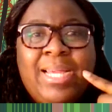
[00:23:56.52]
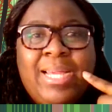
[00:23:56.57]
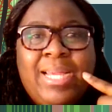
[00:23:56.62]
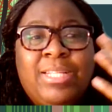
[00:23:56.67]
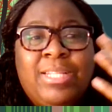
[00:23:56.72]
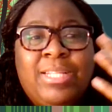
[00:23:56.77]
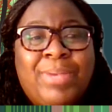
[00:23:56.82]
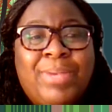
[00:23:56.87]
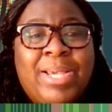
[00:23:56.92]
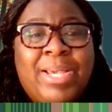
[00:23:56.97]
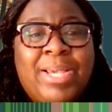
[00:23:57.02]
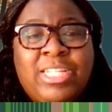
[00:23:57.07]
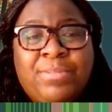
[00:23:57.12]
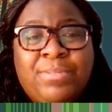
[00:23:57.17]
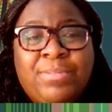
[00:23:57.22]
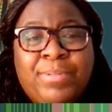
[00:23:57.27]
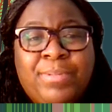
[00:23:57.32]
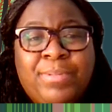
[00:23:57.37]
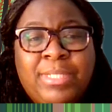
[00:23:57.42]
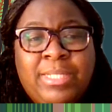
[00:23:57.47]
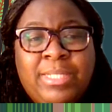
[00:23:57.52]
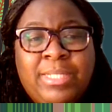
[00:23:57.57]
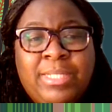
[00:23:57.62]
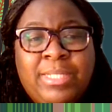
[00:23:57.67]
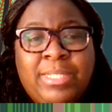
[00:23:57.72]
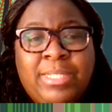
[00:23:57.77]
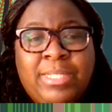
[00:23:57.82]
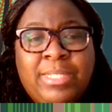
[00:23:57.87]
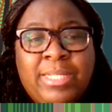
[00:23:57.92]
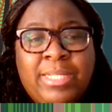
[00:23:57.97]
And my
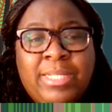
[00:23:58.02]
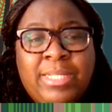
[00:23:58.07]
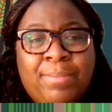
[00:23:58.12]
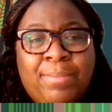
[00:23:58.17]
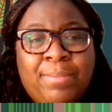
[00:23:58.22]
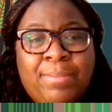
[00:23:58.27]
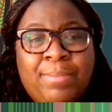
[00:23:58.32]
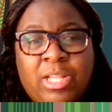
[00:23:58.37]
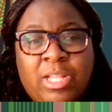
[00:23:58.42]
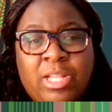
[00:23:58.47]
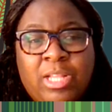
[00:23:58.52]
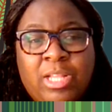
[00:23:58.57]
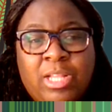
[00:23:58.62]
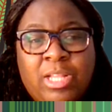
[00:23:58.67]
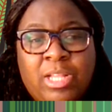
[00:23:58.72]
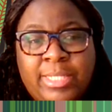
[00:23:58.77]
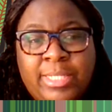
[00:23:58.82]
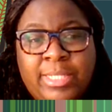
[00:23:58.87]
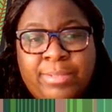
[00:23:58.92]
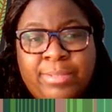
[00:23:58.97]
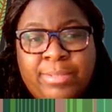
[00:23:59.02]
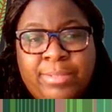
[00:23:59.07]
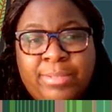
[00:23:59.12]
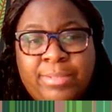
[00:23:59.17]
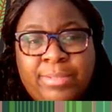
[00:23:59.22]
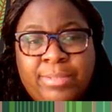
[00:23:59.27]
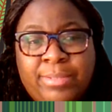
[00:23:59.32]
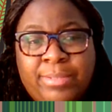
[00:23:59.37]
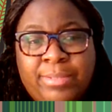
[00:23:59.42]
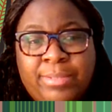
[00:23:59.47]
ChatGPT, I'm actually logged into my
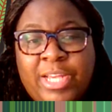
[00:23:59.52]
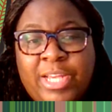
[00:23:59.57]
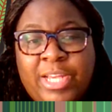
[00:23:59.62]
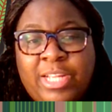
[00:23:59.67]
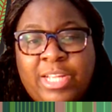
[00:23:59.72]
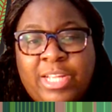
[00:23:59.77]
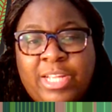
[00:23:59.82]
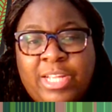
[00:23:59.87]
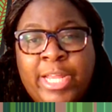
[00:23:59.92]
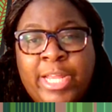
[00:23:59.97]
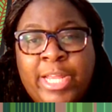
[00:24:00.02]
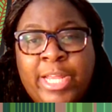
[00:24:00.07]
ChatGPT. It